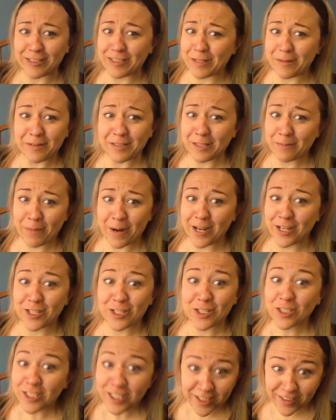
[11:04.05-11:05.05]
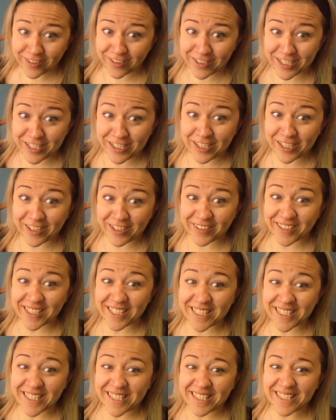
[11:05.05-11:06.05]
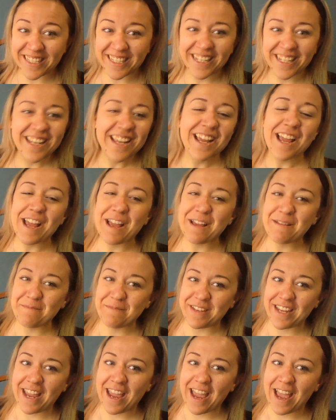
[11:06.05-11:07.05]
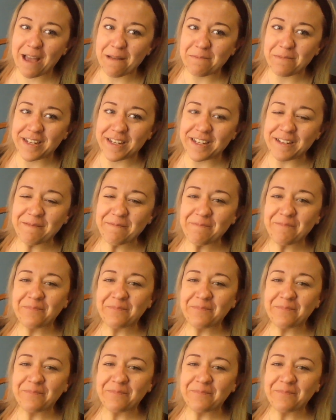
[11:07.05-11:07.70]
to spread cheery cheeries and be happy.